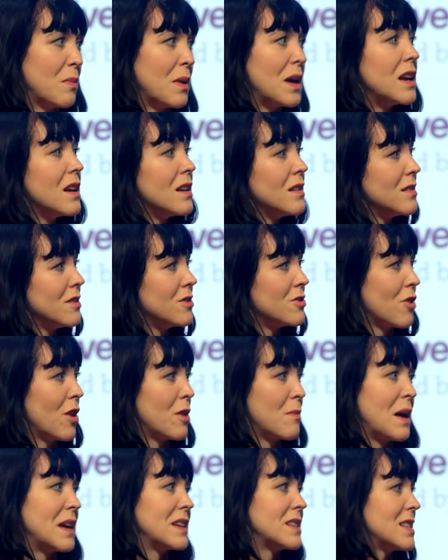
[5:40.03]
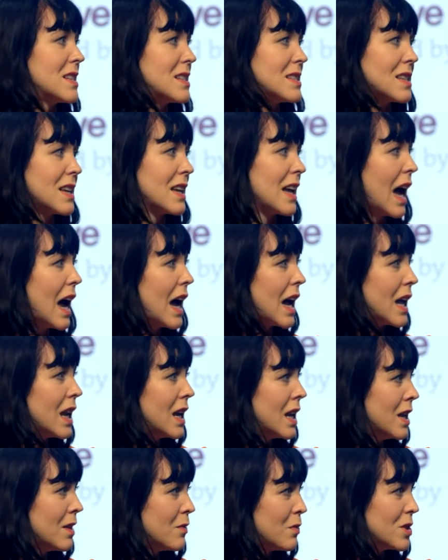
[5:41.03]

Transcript: to make Citizen Kane,